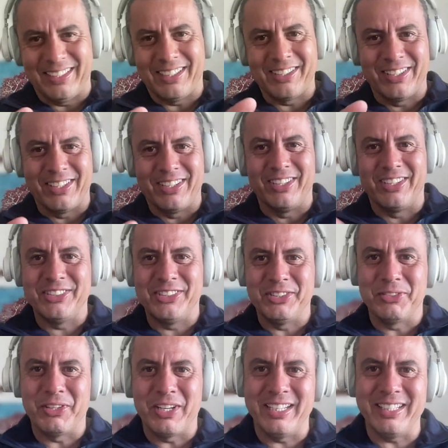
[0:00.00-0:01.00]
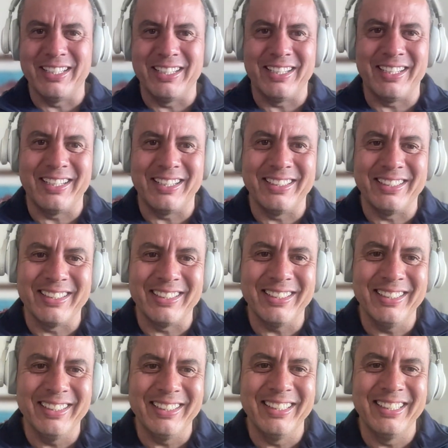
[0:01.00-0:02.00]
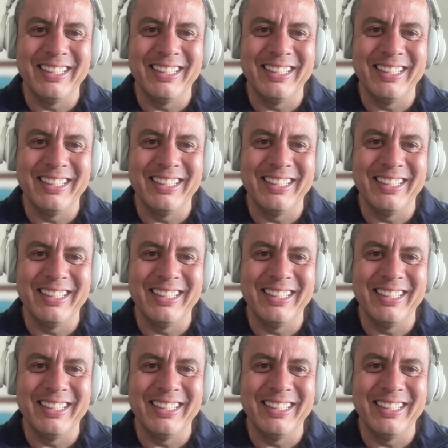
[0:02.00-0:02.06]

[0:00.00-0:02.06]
"I got an Aussie right there," you know.